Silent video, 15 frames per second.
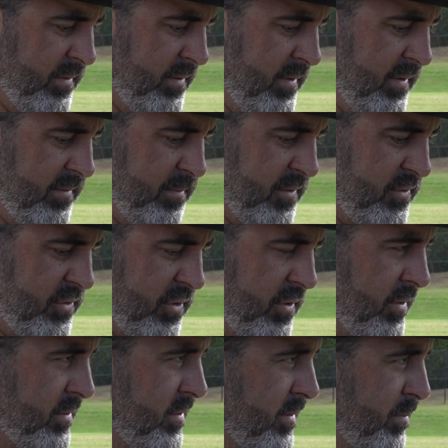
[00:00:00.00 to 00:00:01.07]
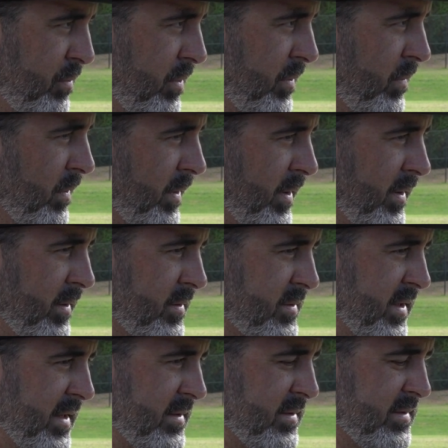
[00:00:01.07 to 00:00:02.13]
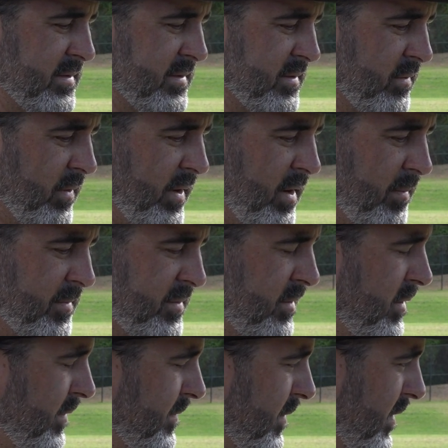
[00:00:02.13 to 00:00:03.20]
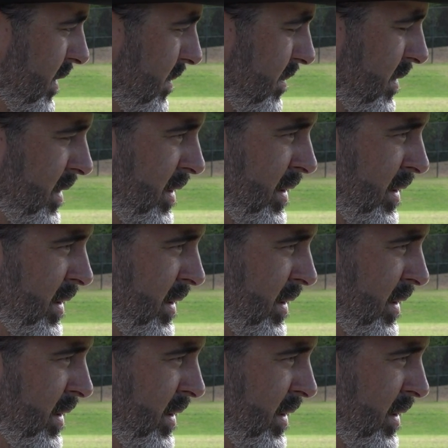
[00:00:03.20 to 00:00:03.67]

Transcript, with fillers: he's matured to the point where he understands this is a great opportunity for him.